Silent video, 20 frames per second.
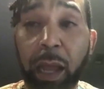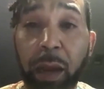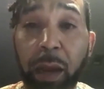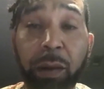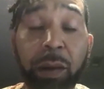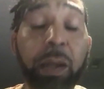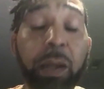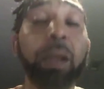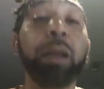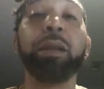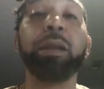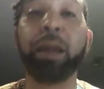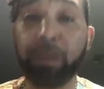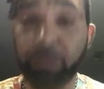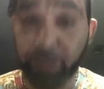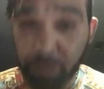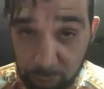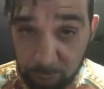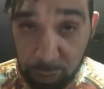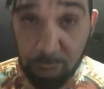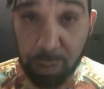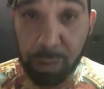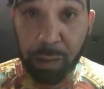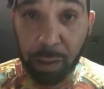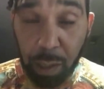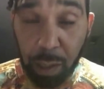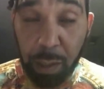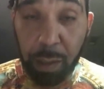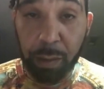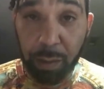area that never sees the
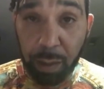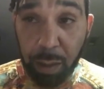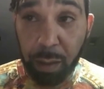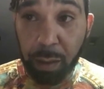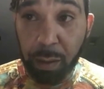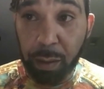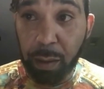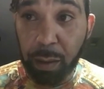light of day.